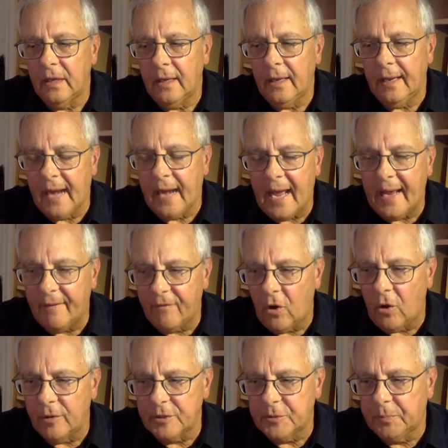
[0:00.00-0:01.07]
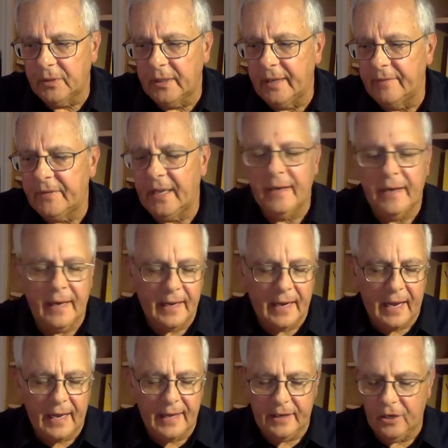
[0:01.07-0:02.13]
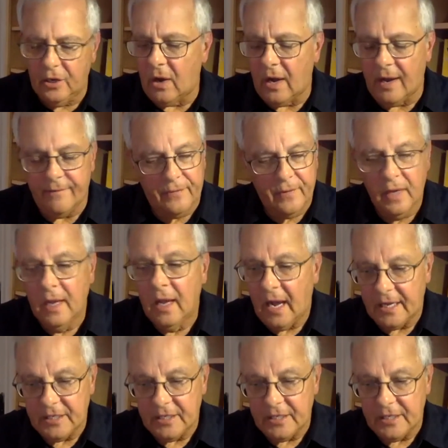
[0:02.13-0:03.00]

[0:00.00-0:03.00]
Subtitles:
and I have always believed, and I